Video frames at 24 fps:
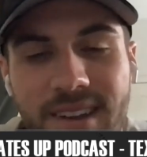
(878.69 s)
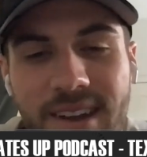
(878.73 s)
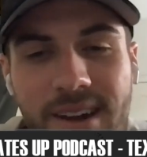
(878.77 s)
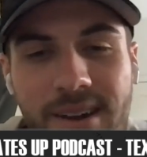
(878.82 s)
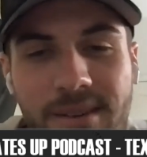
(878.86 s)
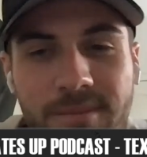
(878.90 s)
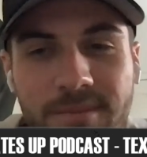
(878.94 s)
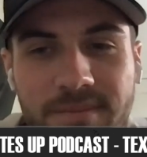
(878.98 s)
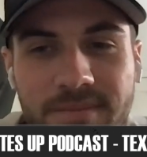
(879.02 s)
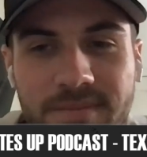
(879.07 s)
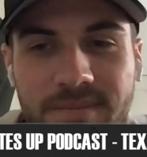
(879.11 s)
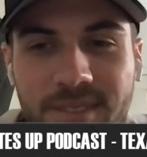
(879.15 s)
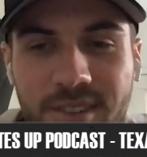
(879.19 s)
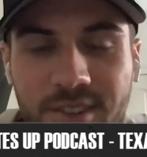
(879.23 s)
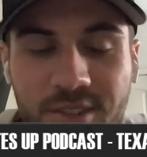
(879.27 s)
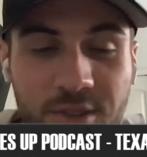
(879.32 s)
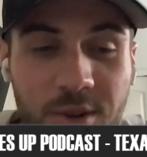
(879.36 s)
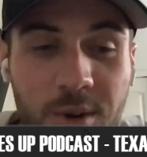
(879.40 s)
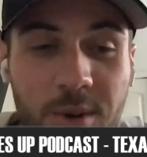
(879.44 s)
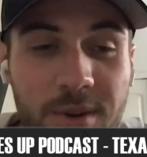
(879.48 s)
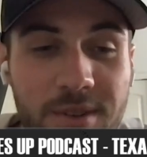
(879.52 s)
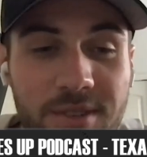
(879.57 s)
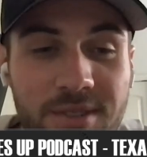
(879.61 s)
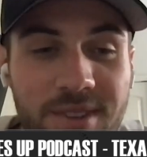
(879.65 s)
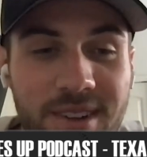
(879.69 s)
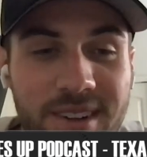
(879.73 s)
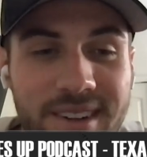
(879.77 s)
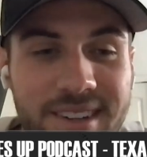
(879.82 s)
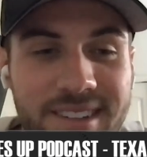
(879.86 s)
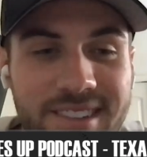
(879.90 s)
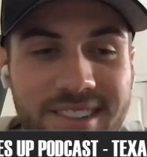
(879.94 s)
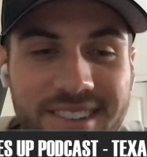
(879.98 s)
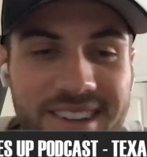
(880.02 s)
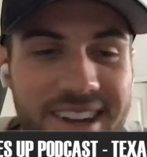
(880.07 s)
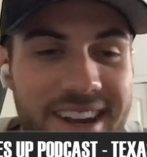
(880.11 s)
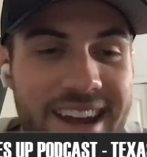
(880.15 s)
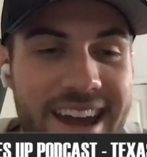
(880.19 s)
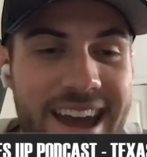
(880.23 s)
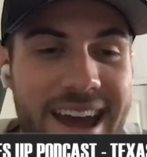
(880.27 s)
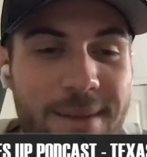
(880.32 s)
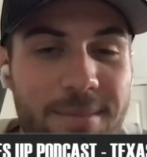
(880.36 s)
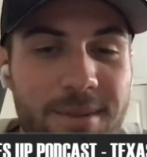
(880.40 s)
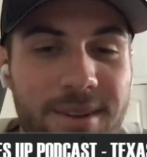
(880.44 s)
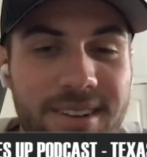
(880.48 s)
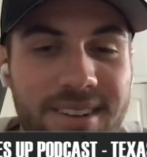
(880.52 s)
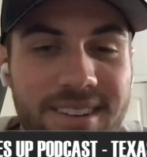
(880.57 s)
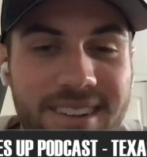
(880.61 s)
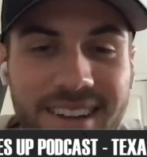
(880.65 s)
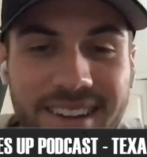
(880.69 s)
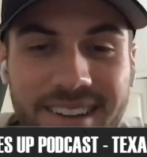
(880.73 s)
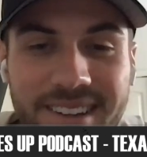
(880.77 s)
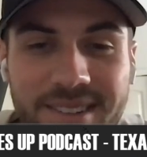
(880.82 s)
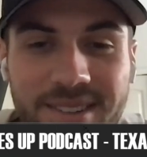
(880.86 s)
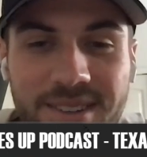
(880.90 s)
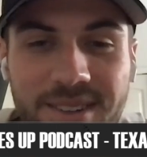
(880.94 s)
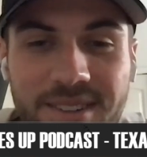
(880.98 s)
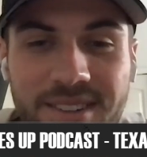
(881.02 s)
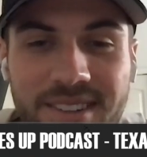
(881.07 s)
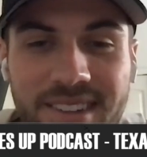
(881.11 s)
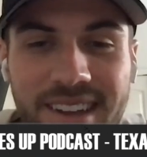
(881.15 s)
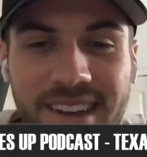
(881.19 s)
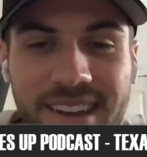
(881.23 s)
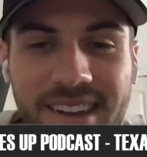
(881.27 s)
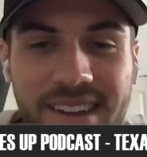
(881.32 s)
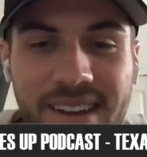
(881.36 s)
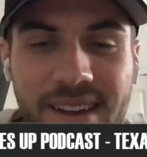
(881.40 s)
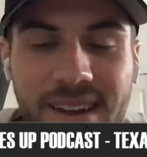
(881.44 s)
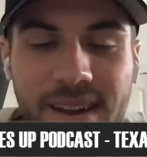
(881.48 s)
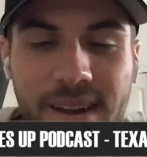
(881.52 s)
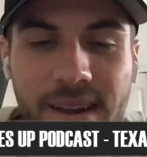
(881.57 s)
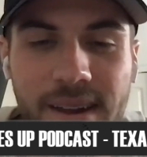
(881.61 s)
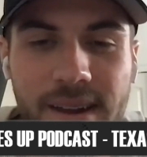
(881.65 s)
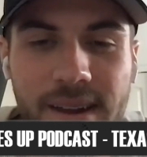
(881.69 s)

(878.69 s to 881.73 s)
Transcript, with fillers: Um, just always done it, just kind of habit, I guess you could say.